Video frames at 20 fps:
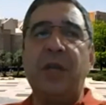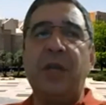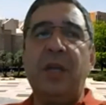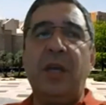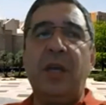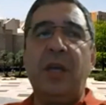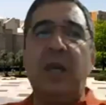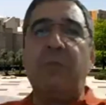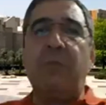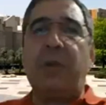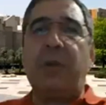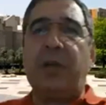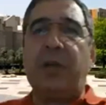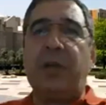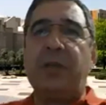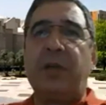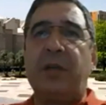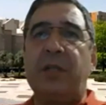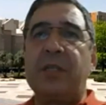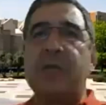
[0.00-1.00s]
uh,
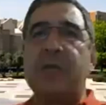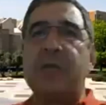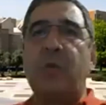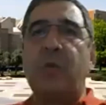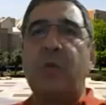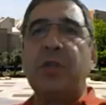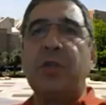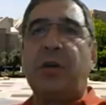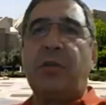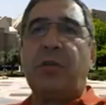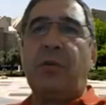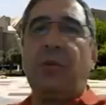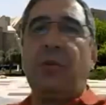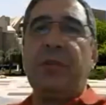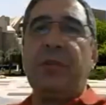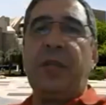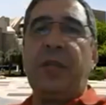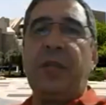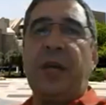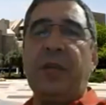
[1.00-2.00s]
particles which are on the
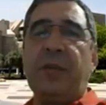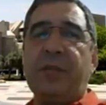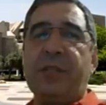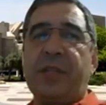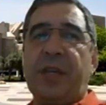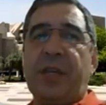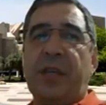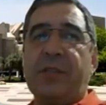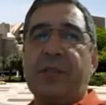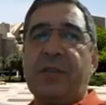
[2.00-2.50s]
nanoscale.